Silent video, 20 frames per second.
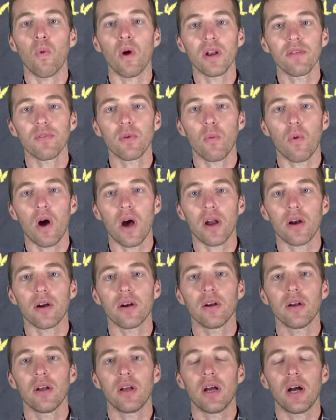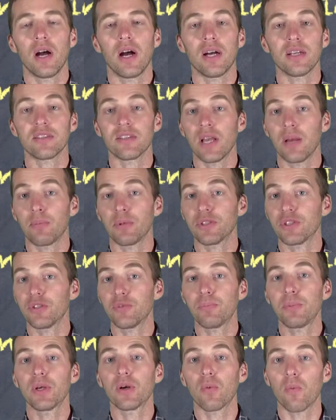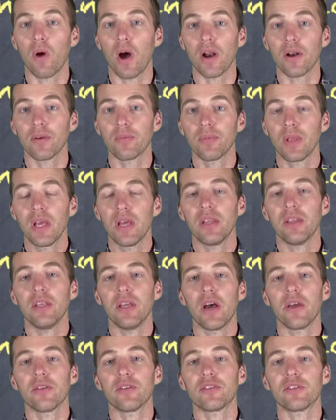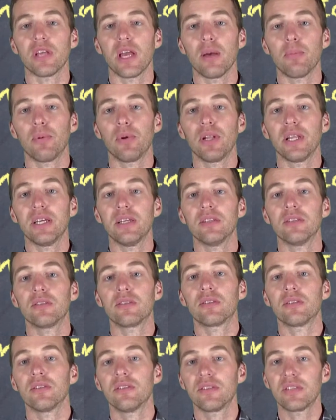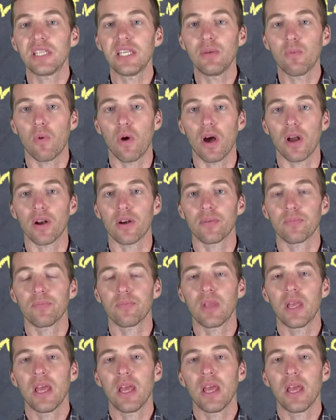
One of the water uh, samples is pure water. The other sample is seawater.